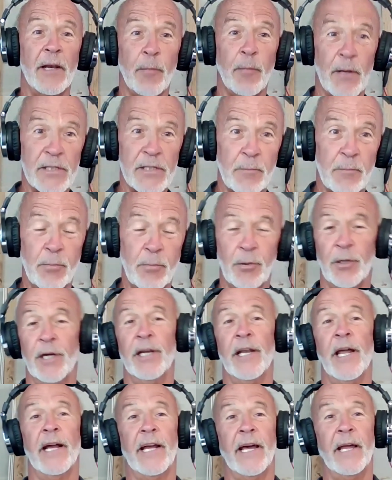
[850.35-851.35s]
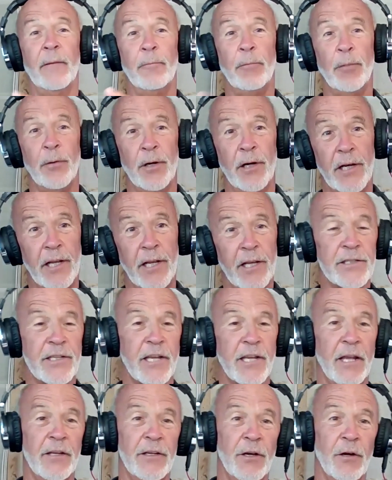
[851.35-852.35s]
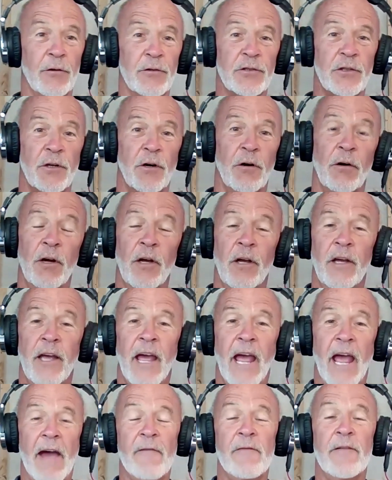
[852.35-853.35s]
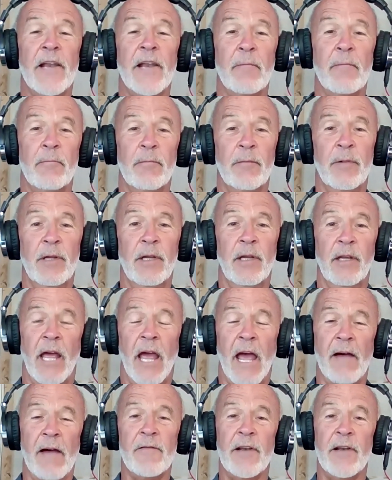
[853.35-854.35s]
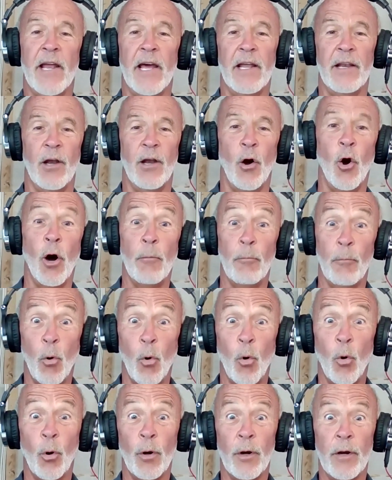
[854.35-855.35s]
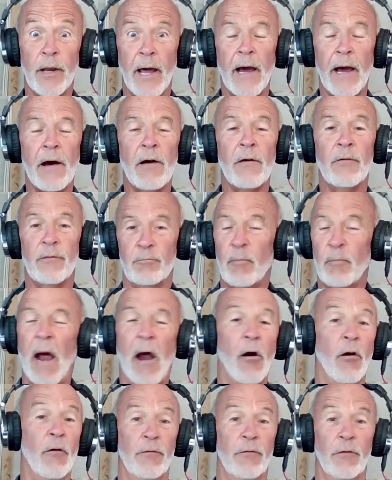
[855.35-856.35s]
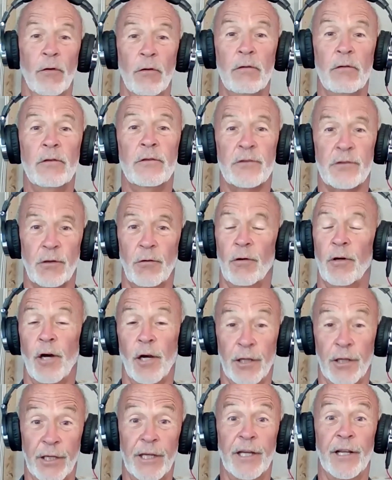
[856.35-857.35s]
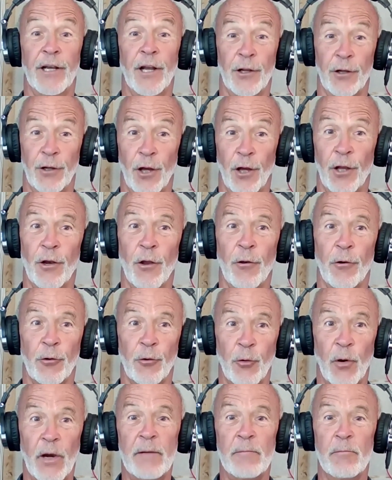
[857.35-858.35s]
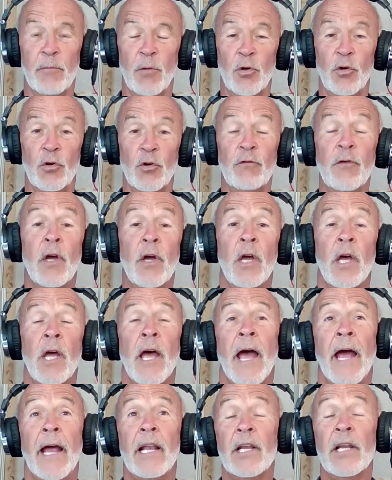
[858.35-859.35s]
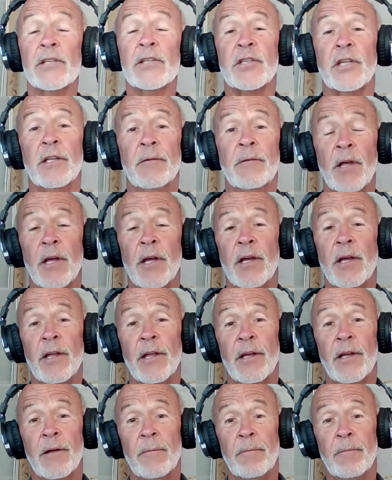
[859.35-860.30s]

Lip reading: got to find a place to put it. I got to put it in this, so having that on board now, powerful. So again, another great move. Hey, listen,